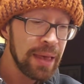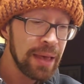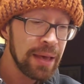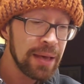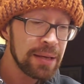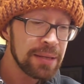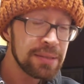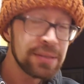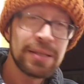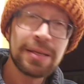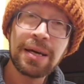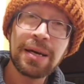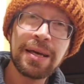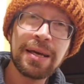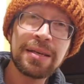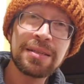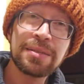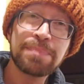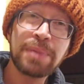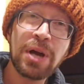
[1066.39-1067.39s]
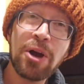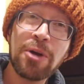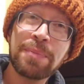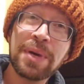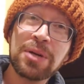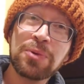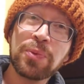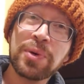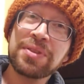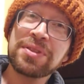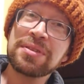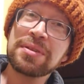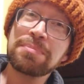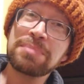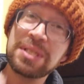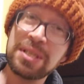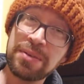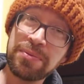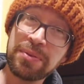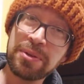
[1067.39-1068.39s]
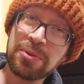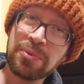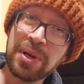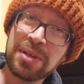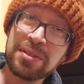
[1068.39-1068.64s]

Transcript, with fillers: and experiment with some different